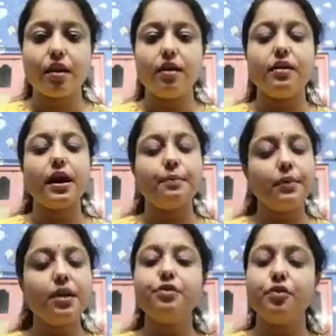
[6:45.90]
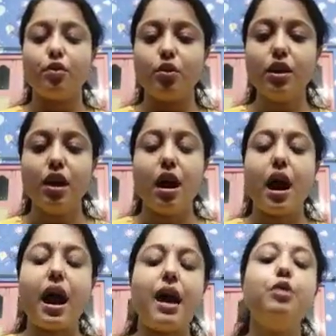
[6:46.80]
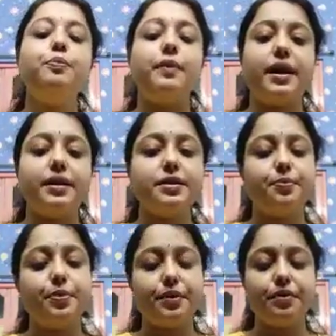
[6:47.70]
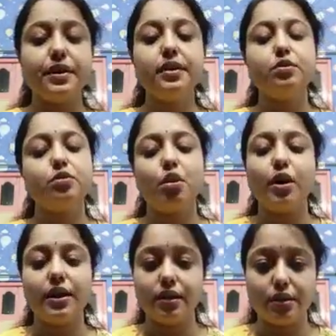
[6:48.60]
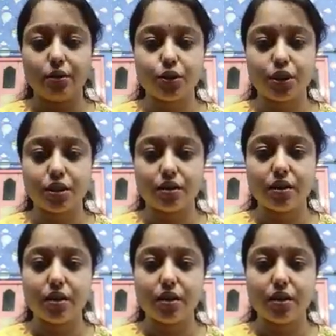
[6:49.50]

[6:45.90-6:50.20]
Number 4, how plants prevent soil erosion.